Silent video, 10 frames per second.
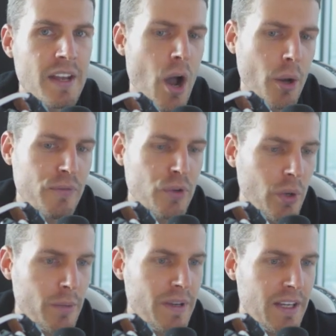Now, if you
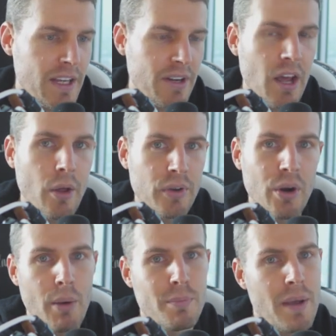want to be even
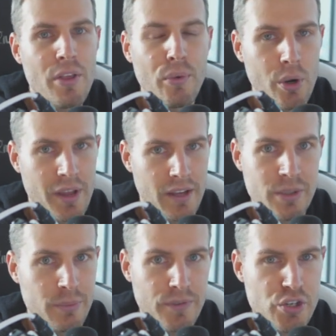healthier, I would maybe throw in like
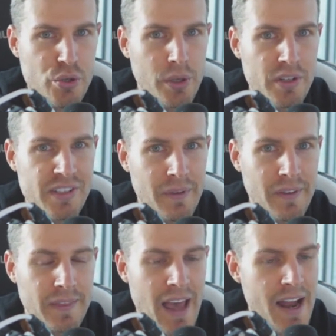some fish oil or
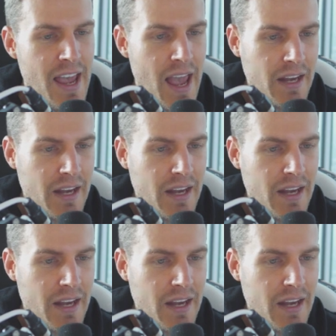something like that.